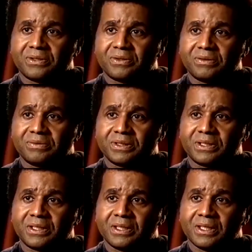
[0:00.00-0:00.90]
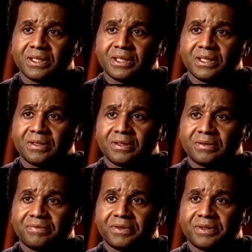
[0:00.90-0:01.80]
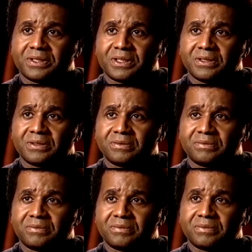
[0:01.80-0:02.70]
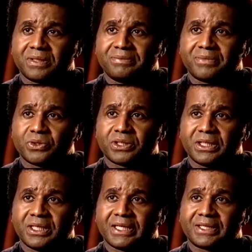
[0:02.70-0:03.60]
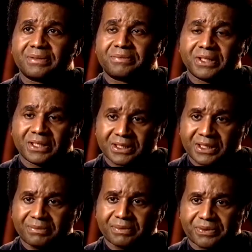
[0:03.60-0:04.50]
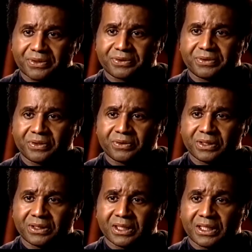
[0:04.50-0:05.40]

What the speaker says: you know, he was a very still emotionally not completely stable person. You know, his